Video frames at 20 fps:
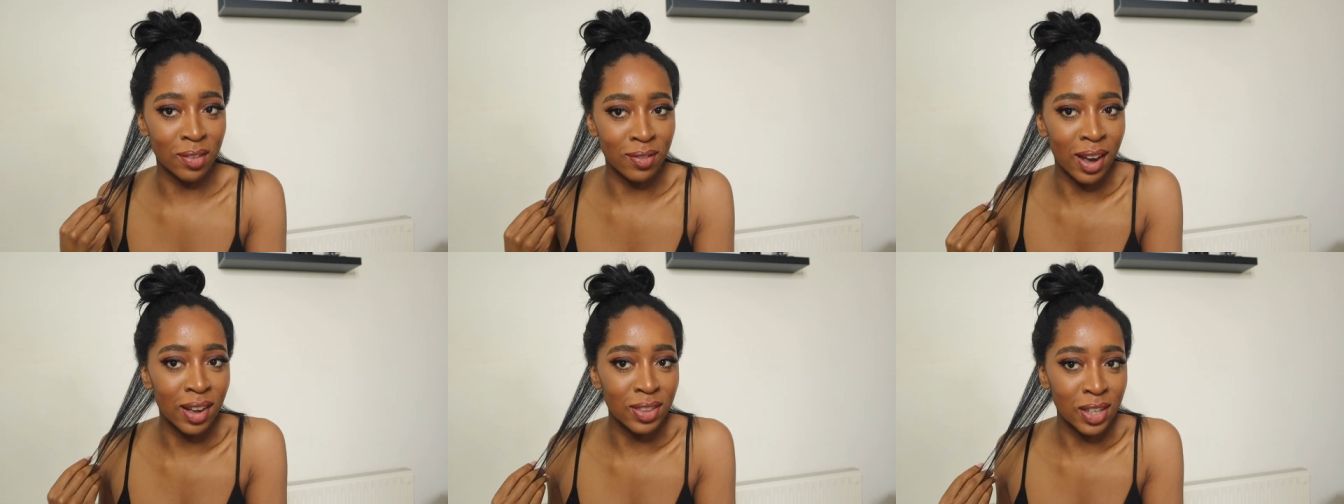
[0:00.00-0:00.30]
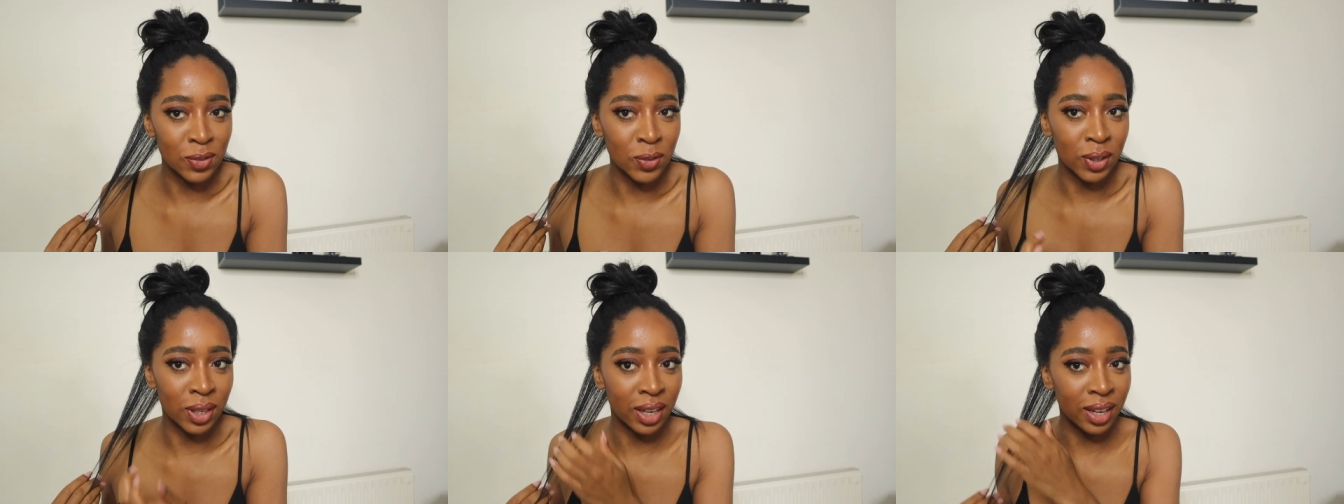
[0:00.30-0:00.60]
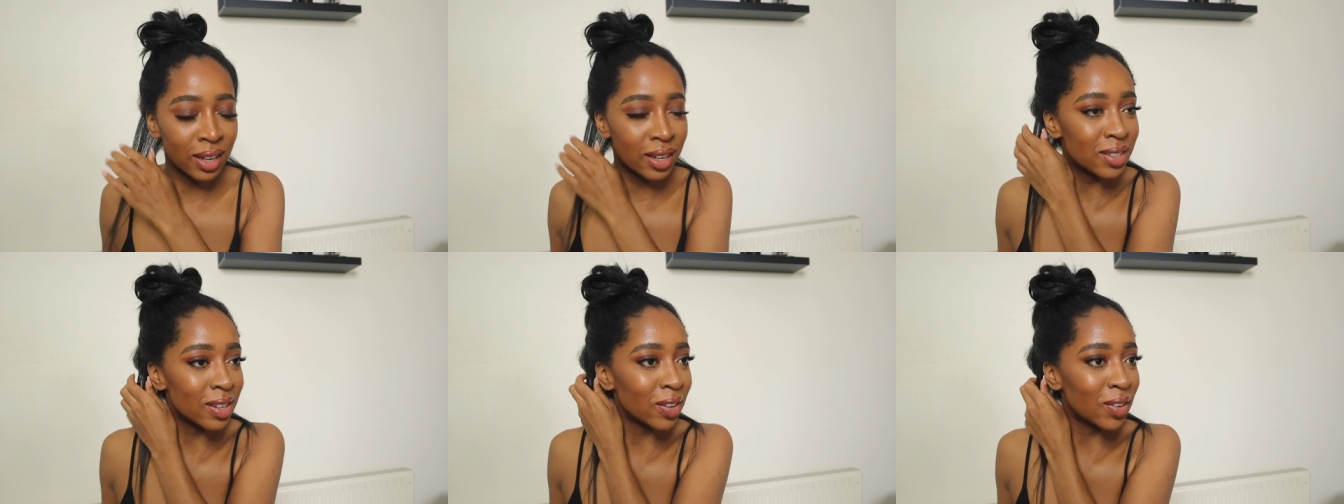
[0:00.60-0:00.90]
I've had this for
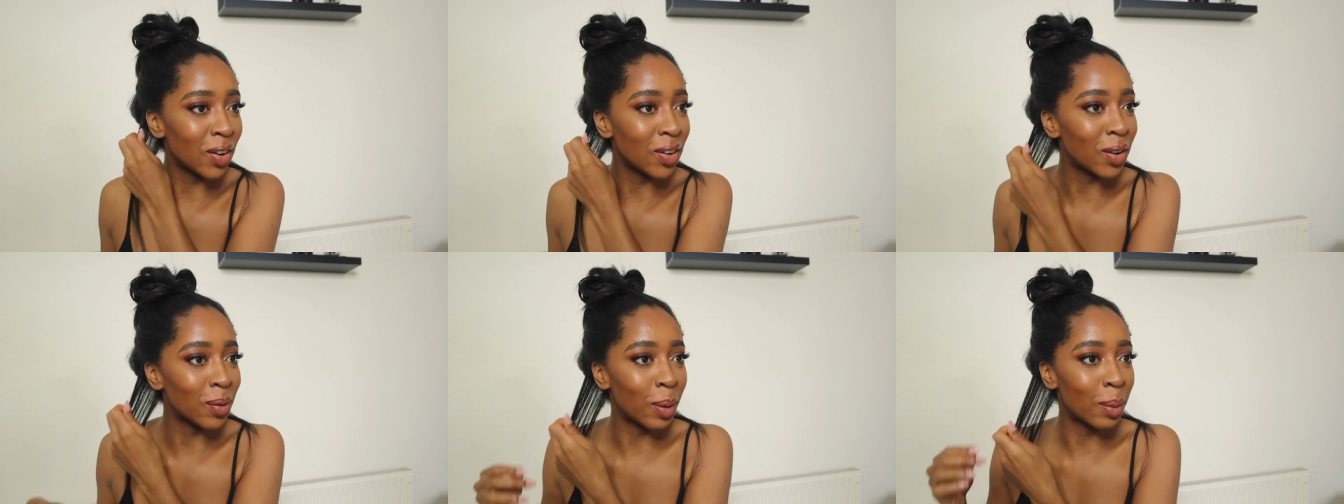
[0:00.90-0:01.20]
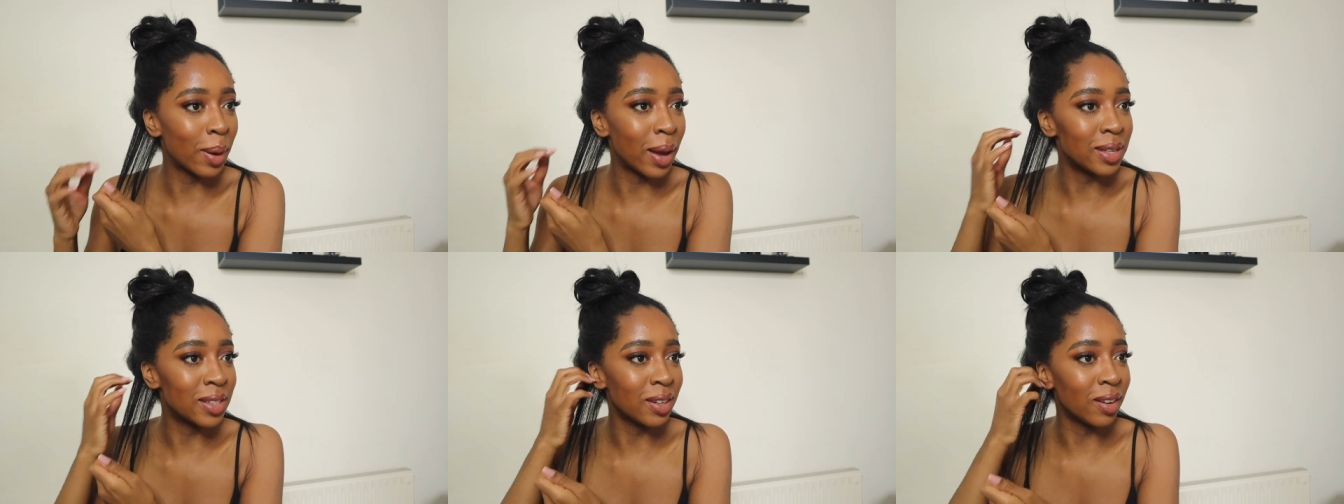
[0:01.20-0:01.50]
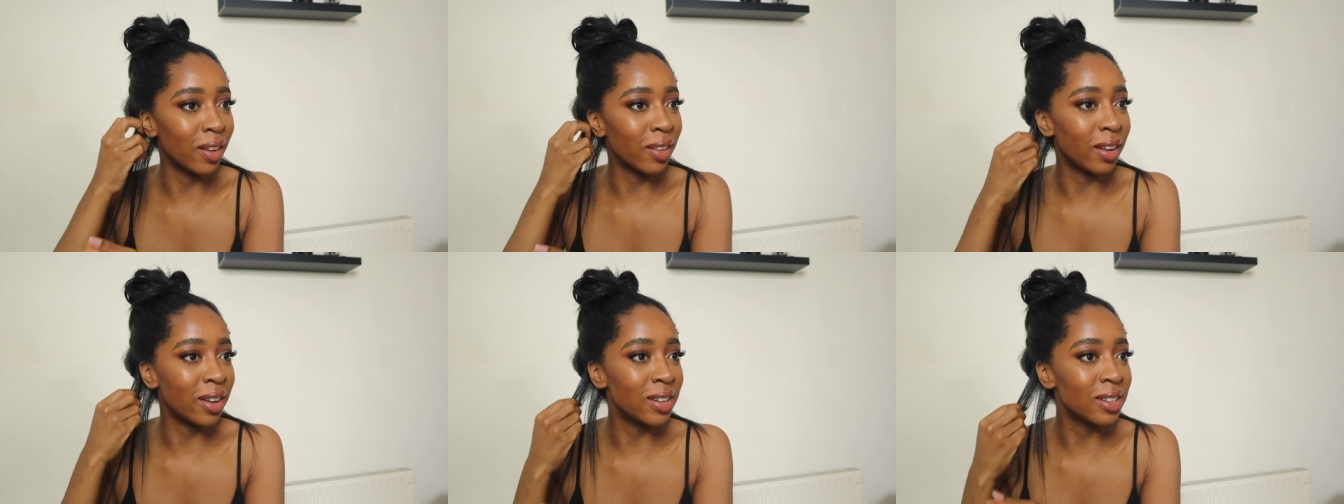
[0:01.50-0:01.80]
years. I don't know why I'm acting
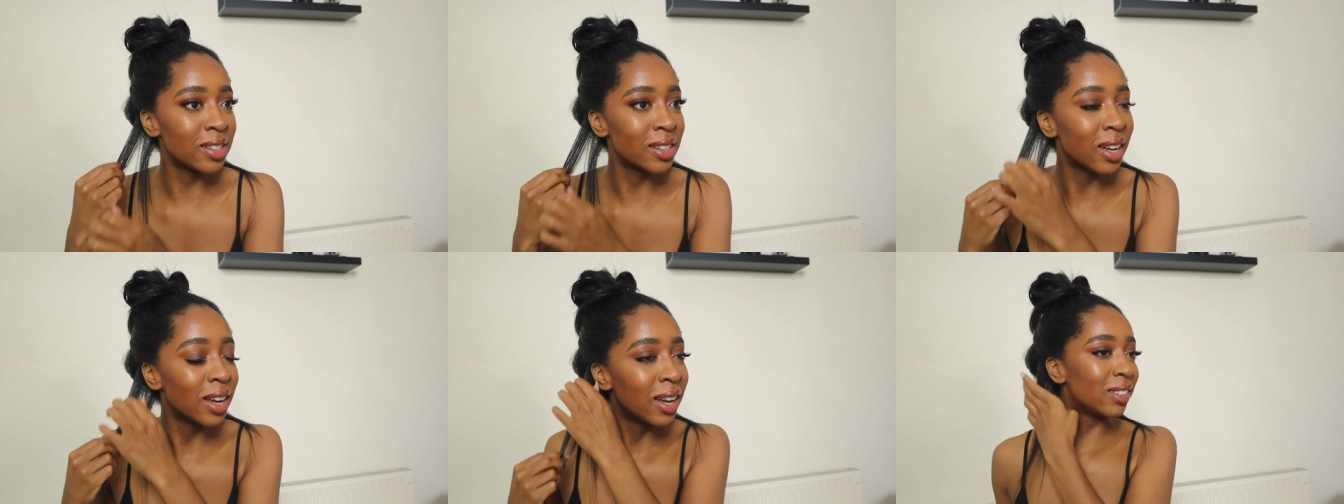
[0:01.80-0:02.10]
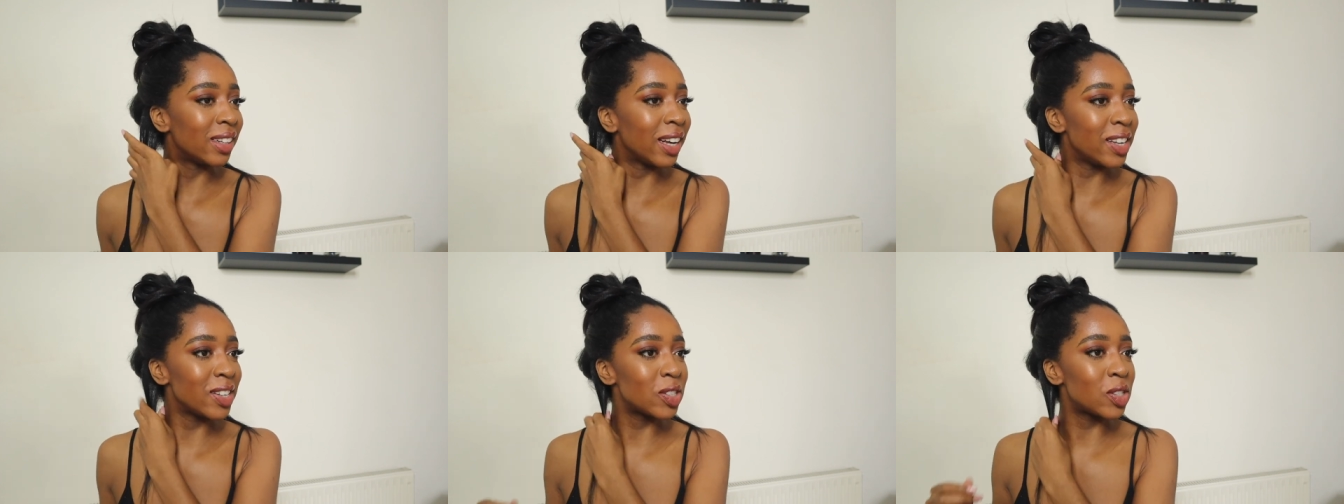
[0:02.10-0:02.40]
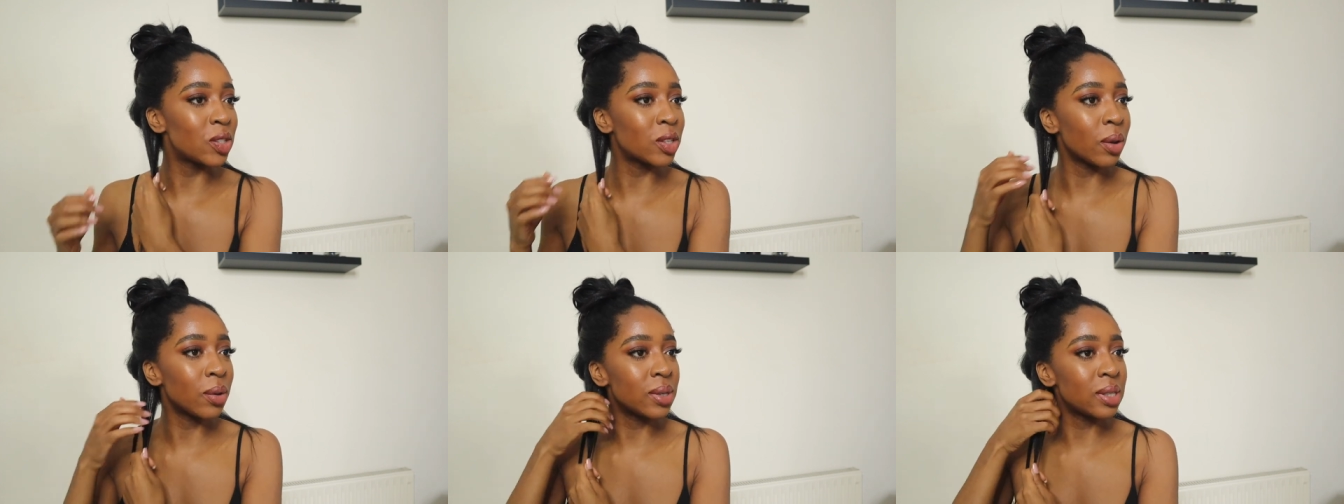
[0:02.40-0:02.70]
like this. It's
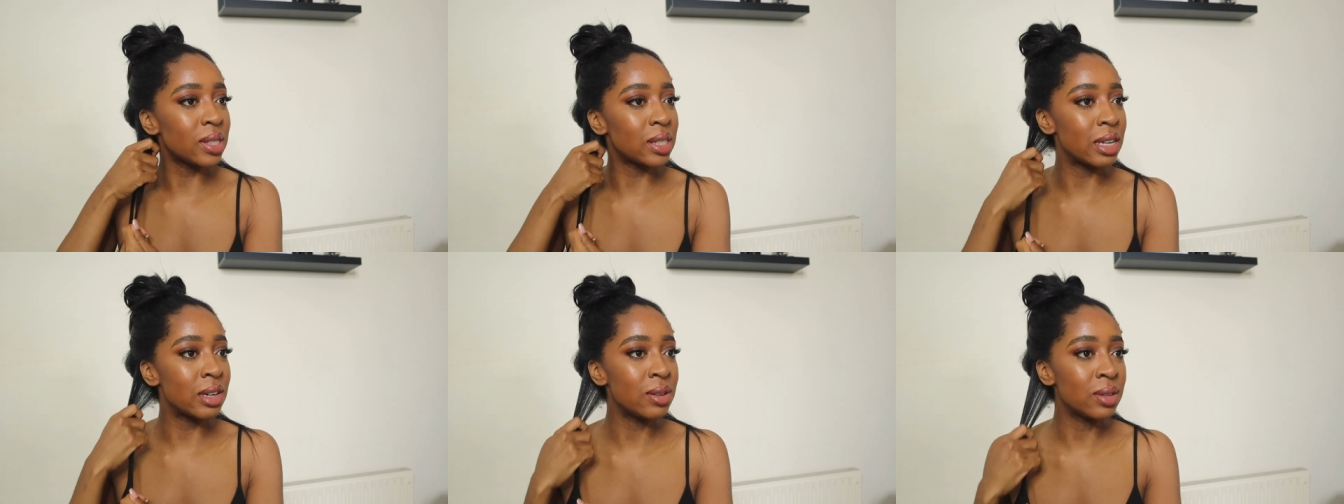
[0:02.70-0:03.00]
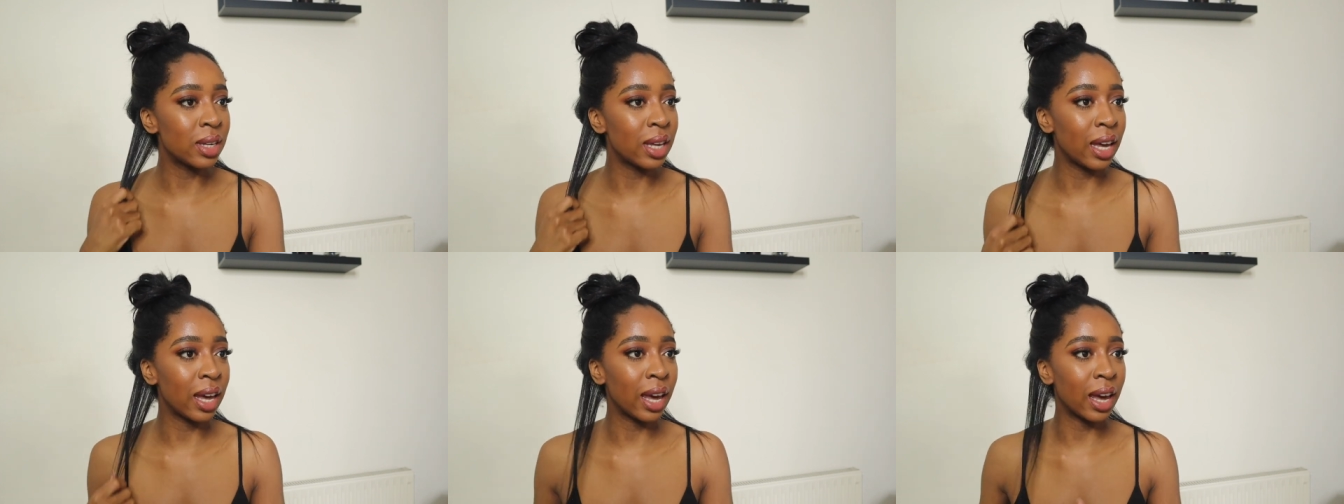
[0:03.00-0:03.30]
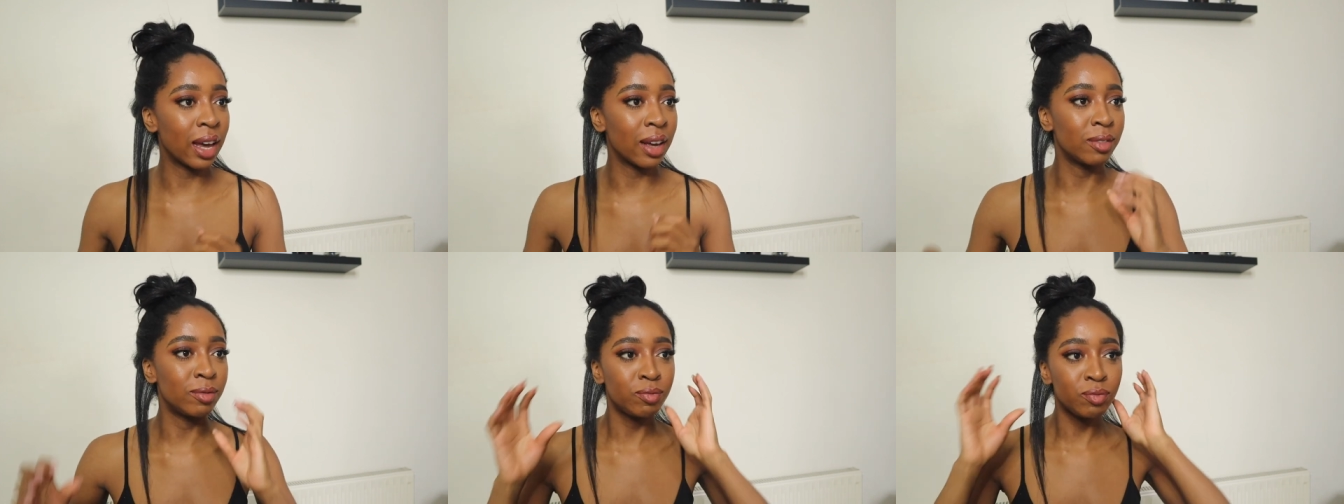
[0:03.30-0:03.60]
so
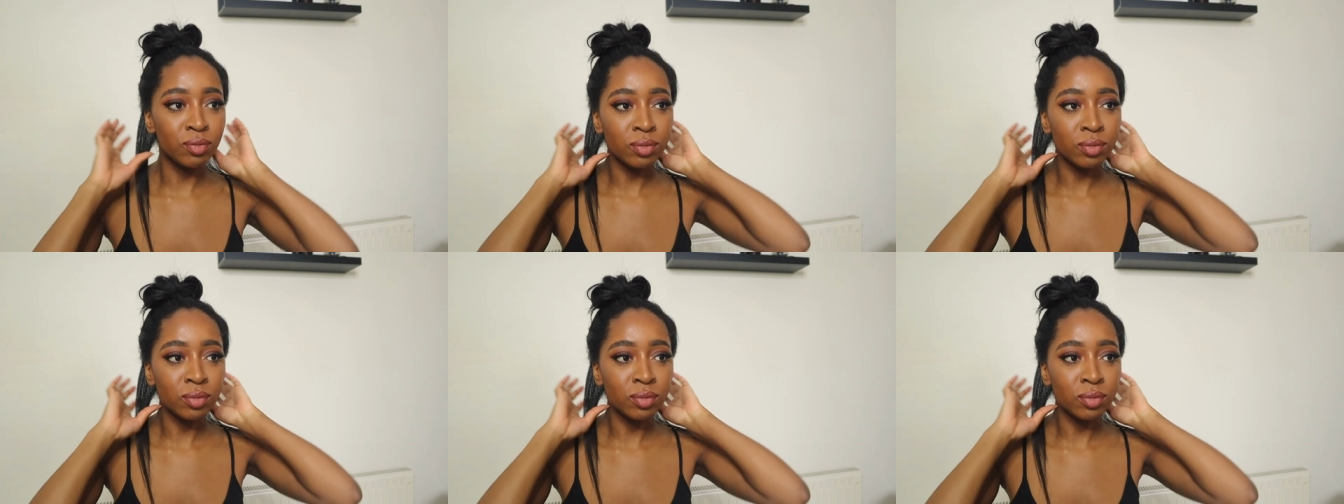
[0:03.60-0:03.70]
silky.